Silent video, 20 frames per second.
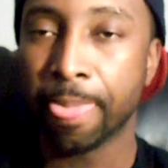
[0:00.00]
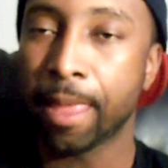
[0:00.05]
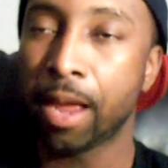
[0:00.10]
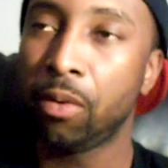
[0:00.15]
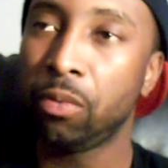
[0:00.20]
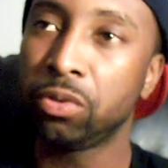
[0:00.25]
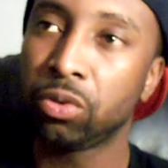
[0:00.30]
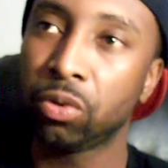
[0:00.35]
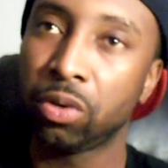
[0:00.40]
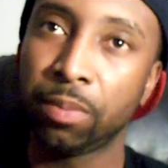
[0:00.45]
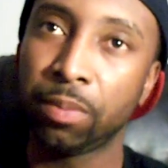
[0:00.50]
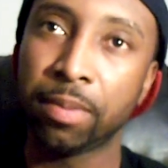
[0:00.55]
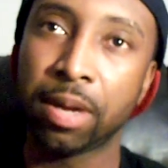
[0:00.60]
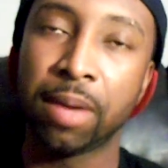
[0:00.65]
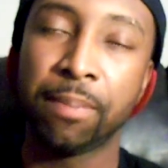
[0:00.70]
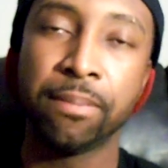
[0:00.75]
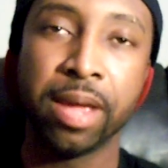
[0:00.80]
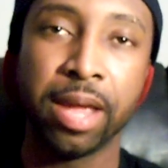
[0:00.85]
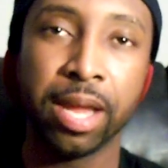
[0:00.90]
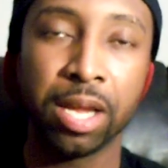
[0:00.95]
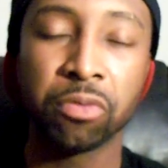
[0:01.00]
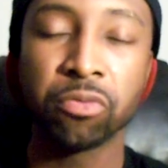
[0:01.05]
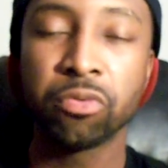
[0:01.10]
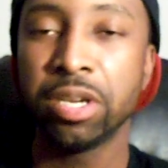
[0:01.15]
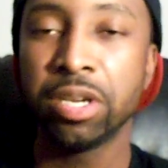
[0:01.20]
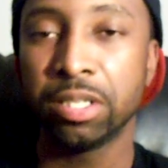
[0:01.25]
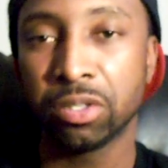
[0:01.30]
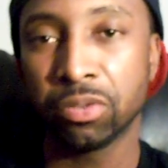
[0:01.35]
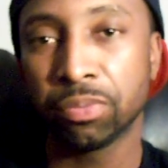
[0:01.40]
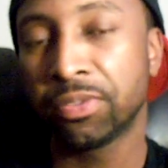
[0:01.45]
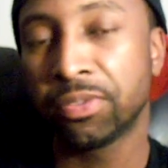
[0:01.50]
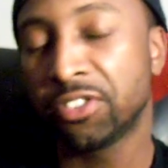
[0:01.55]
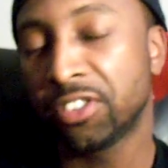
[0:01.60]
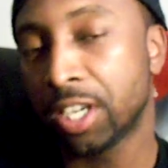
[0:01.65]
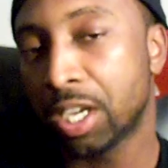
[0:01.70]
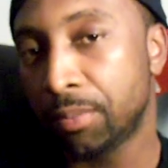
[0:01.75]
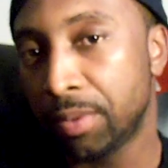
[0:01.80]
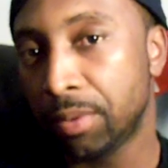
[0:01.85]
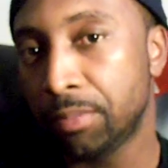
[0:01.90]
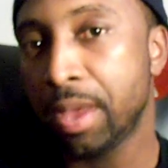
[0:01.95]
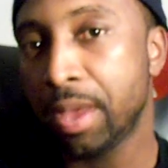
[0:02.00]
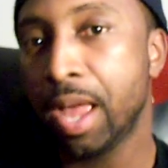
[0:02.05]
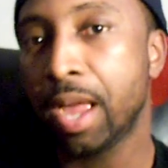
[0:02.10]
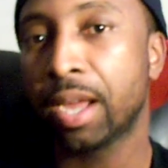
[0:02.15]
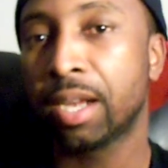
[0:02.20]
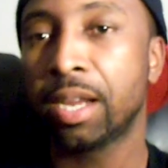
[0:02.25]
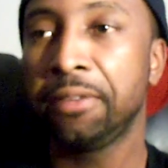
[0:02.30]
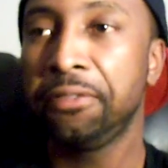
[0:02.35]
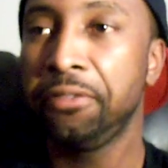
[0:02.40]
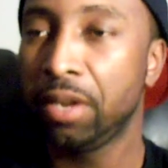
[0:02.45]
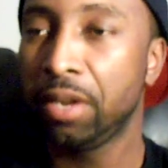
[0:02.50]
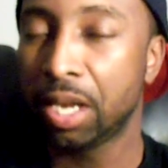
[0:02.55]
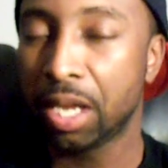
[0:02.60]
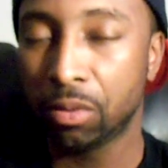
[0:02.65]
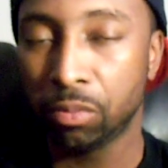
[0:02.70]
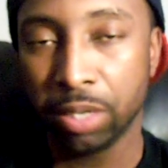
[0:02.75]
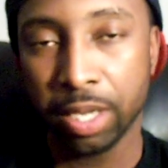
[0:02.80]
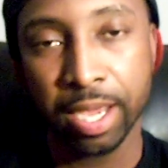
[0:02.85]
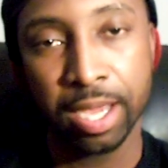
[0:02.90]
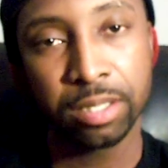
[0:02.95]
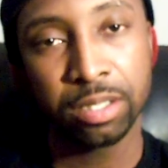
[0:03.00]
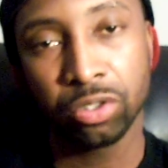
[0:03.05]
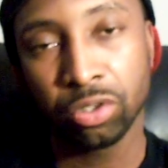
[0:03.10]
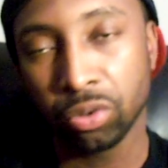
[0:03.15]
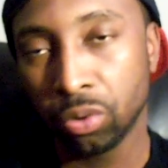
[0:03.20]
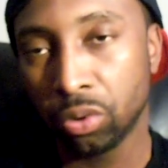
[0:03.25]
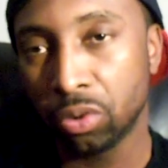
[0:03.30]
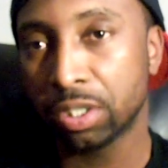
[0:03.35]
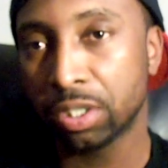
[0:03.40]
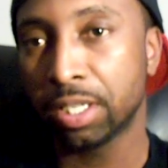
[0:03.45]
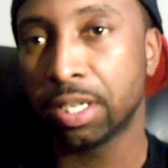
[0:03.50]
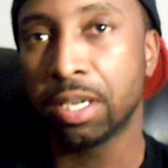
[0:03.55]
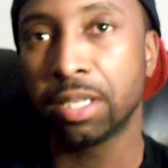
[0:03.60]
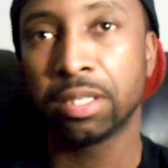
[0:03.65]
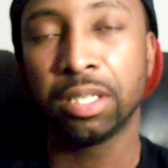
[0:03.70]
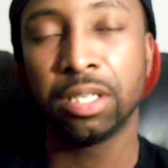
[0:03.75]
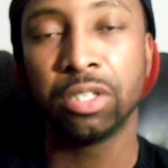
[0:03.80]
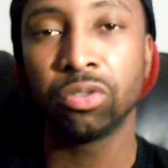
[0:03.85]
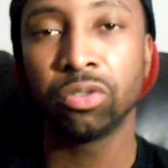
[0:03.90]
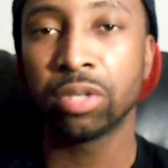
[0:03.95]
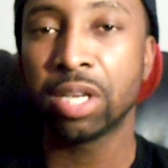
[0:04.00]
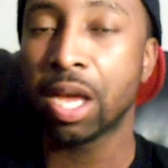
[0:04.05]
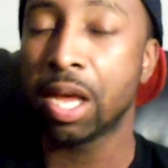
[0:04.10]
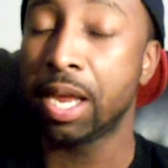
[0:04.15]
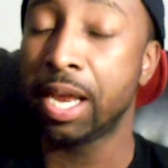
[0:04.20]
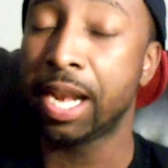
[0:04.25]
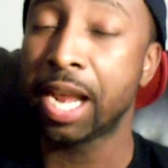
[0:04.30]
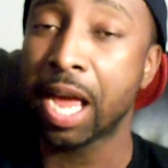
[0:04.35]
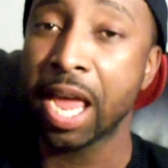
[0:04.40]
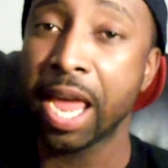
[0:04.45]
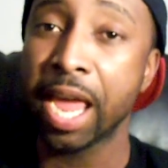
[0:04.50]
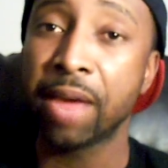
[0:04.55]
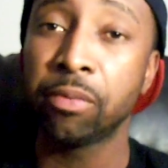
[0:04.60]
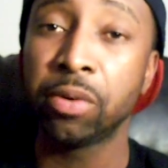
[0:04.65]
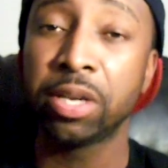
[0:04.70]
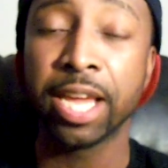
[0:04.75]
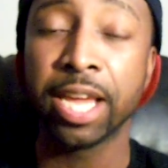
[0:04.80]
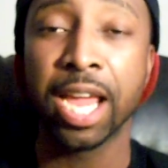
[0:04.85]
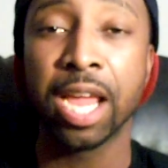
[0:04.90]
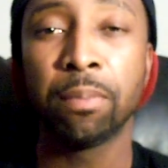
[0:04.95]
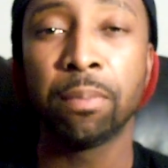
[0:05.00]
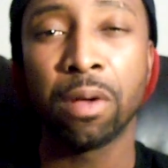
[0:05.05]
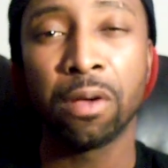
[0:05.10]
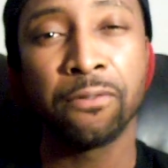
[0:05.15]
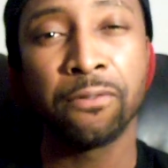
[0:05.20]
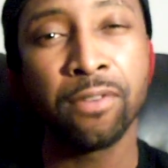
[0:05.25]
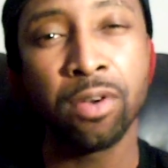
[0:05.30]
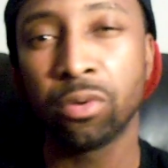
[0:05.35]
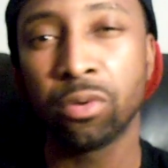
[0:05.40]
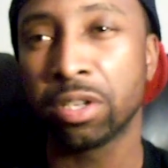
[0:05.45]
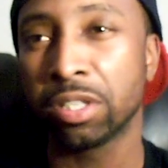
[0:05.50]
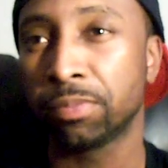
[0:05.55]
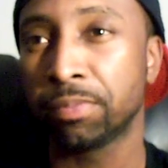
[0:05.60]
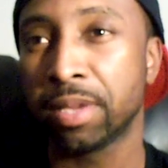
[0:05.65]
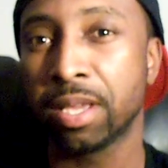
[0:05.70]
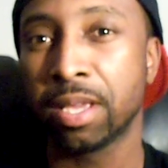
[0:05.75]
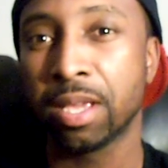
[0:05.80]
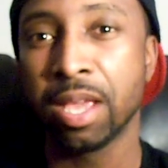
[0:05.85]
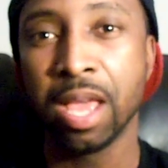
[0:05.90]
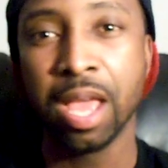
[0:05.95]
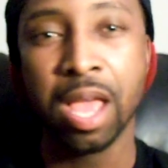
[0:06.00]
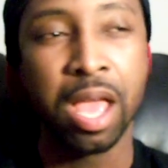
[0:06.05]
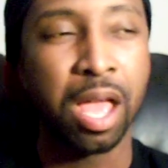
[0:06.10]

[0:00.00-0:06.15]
That was one of my main reasons for coming back, and I feel like we had the tools and everything to do not. And I had regained my focus, man.